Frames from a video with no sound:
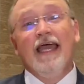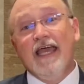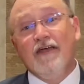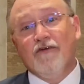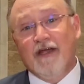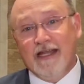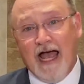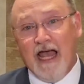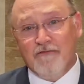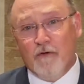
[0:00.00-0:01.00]
either at
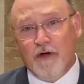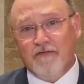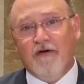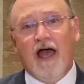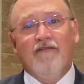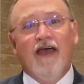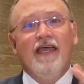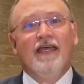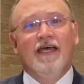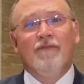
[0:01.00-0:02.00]
9:45
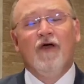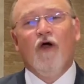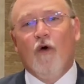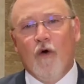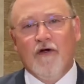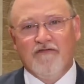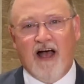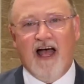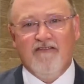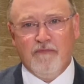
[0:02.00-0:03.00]
a.m. or
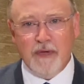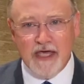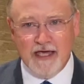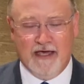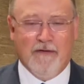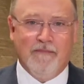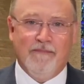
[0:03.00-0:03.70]
5 p.m.